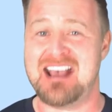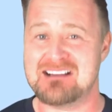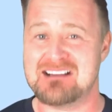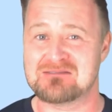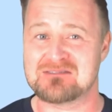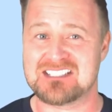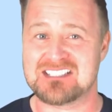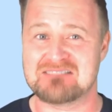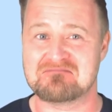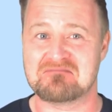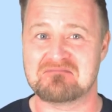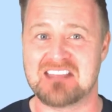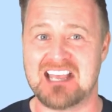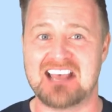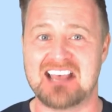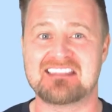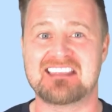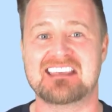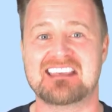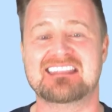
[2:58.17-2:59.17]
out
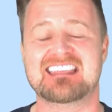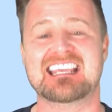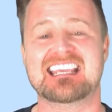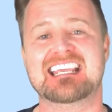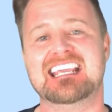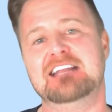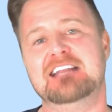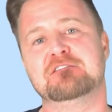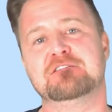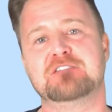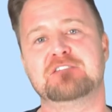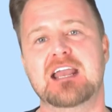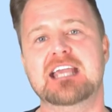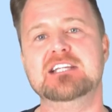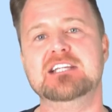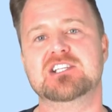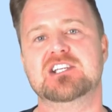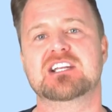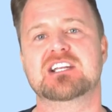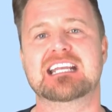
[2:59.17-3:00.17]
that they think
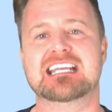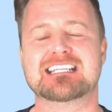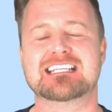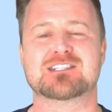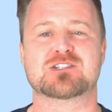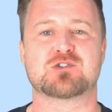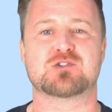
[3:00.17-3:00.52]
inflation is